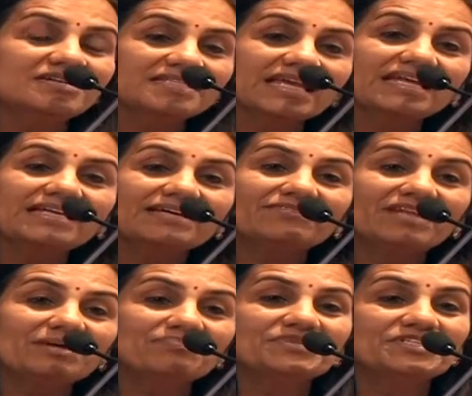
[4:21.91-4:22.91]
Skill
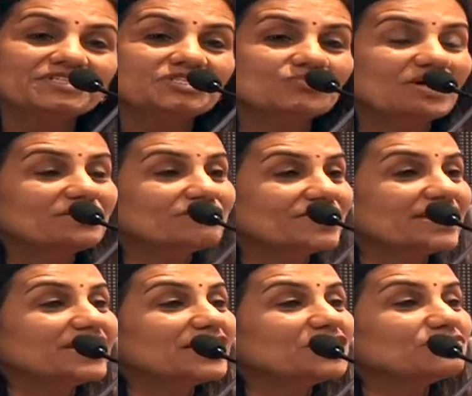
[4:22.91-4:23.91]
development is one
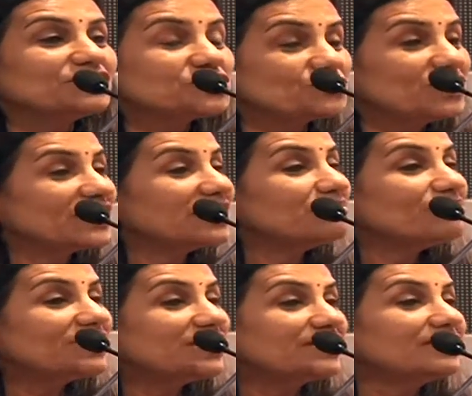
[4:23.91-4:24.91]
way in which we can
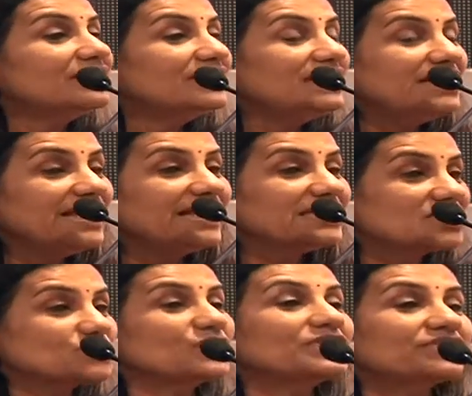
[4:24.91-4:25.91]
build
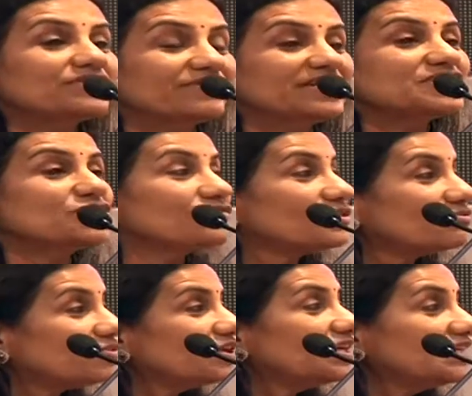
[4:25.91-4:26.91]
links with the rest of the
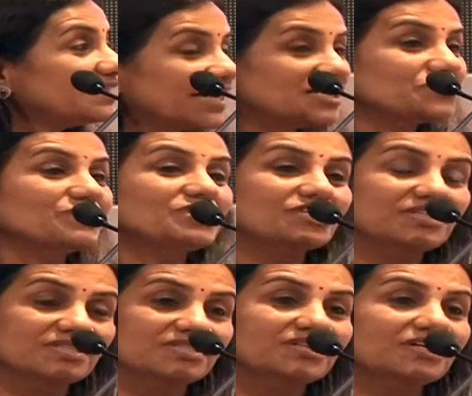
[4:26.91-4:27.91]
world, as we
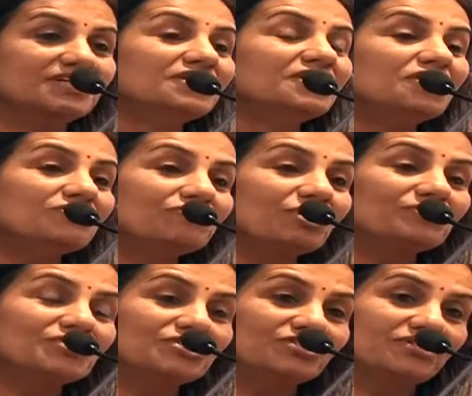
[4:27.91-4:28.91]
just heard
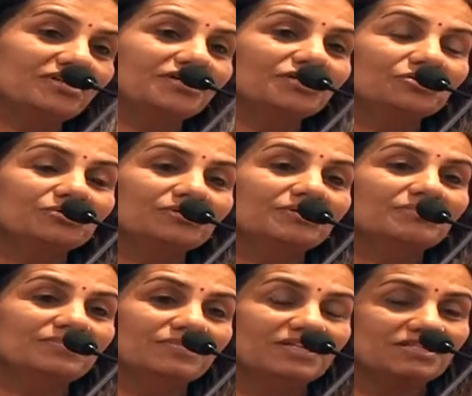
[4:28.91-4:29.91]
from
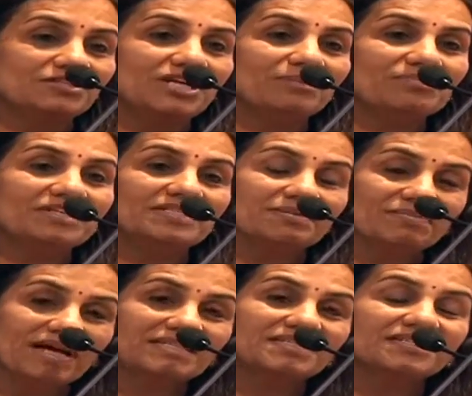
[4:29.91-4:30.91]
the Japanese
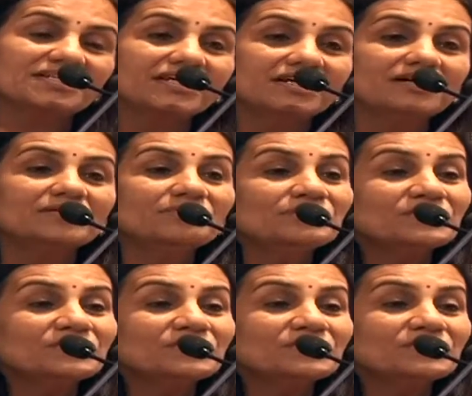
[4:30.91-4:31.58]
ambassador here.